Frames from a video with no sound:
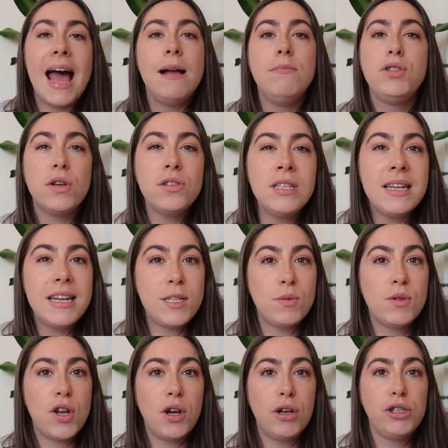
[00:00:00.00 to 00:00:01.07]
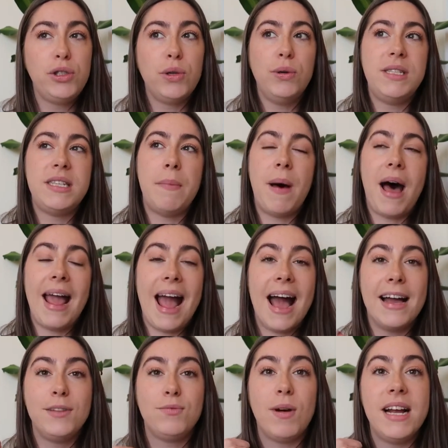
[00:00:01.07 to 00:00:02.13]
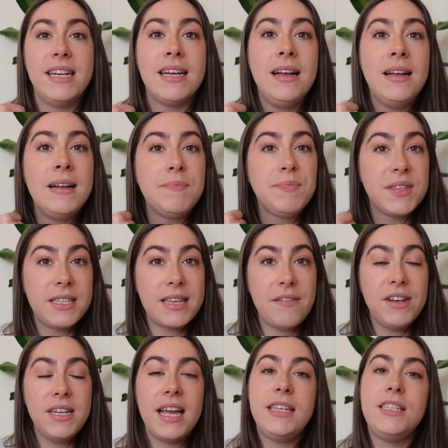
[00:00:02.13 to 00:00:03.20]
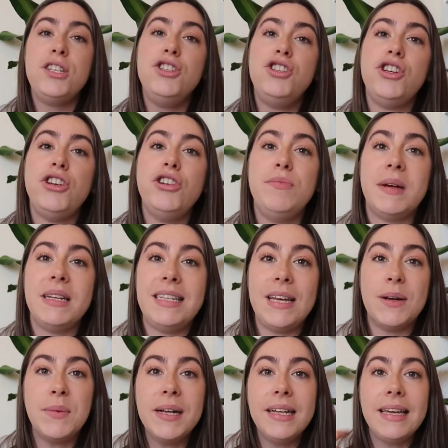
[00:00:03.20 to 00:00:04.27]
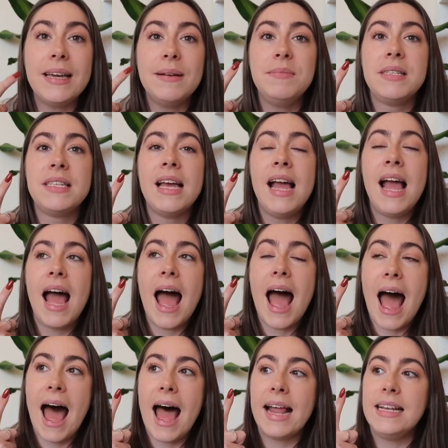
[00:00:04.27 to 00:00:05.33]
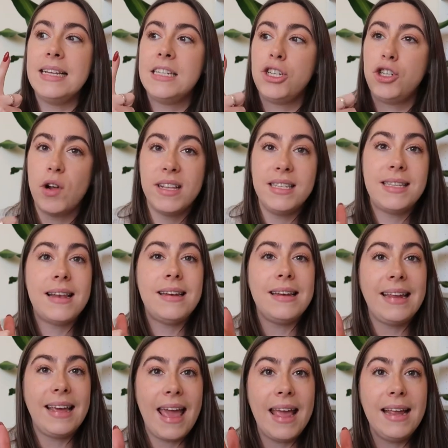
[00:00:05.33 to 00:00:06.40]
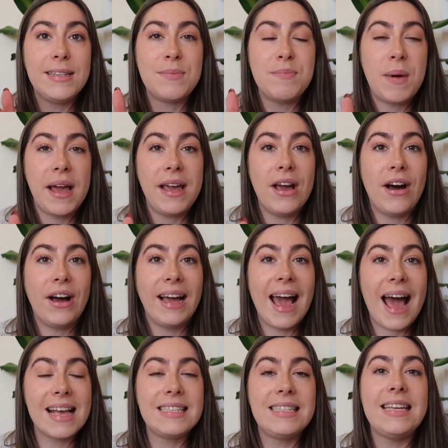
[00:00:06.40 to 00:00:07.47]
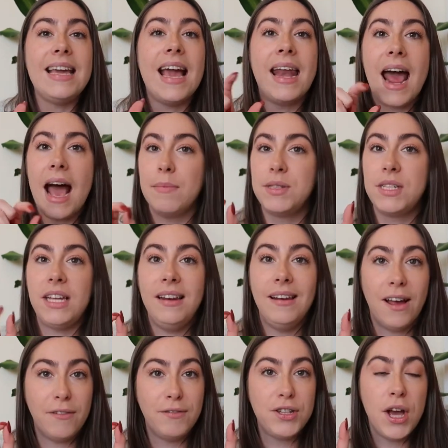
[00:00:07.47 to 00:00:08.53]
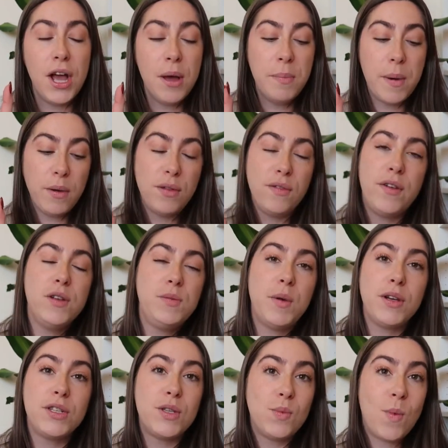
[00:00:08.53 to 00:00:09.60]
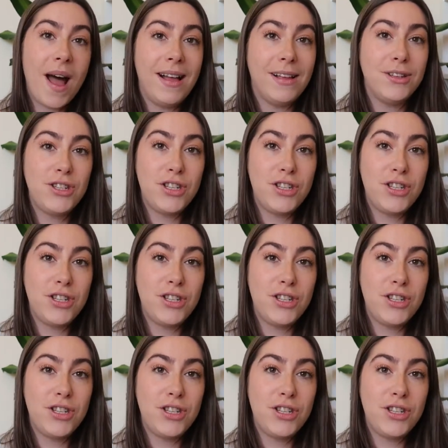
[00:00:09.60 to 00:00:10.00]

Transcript: Um, Doz's list was a lot shorter, but I had read Seven Days in June by Tia Williams and Transcendent Kingdom by Yair Gassi and absolutely loved both of those books as well.